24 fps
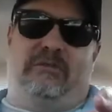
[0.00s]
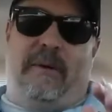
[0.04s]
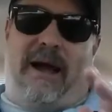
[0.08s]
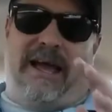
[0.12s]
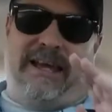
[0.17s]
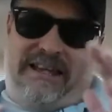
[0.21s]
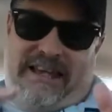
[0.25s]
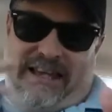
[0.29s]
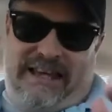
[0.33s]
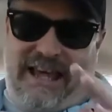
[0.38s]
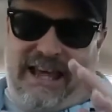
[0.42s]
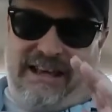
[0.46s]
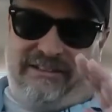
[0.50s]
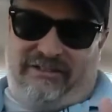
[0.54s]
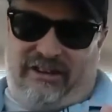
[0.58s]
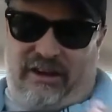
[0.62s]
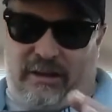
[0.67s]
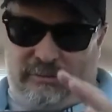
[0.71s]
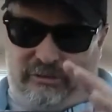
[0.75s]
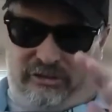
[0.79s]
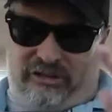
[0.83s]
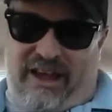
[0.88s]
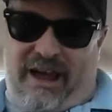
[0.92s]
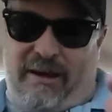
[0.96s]
Mikey gets
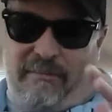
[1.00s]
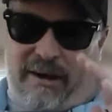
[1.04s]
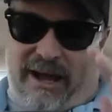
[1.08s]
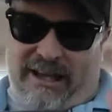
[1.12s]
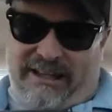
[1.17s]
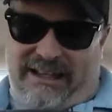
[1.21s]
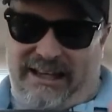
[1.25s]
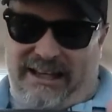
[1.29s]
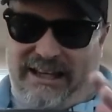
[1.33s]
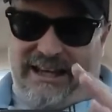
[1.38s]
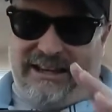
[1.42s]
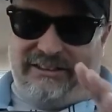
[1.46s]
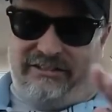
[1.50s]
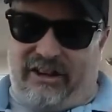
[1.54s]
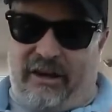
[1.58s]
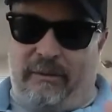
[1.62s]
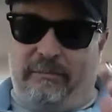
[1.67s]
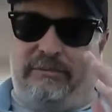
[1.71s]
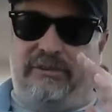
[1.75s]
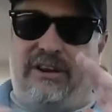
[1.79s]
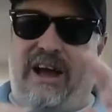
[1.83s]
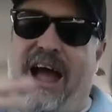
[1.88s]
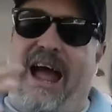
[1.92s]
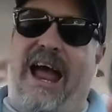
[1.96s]
upset. Mikey gets
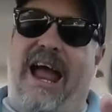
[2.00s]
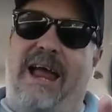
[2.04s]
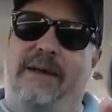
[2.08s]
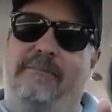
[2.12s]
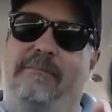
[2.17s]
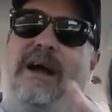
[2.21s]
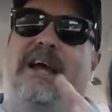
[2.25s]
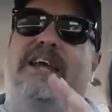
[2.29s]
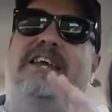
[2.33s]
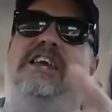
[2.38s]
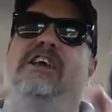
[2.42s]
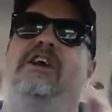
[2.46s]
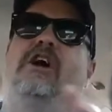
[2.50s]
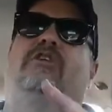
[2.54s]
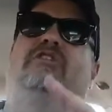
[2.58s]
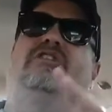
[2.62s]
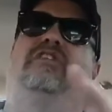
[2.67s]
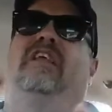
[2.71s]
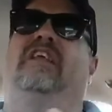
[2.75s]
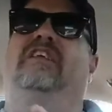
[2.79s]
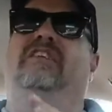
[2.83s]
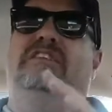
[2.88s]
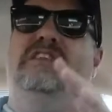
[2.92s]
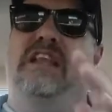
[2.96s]
uptight. Mikey goes a
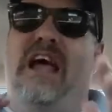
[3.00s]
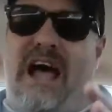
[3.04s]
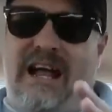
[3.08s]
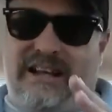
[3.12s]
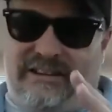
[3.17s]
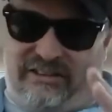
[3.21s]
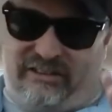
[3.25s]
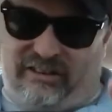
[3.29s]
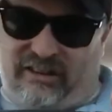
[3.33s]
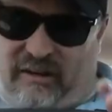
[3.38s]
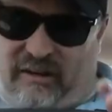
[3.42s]
little nuts.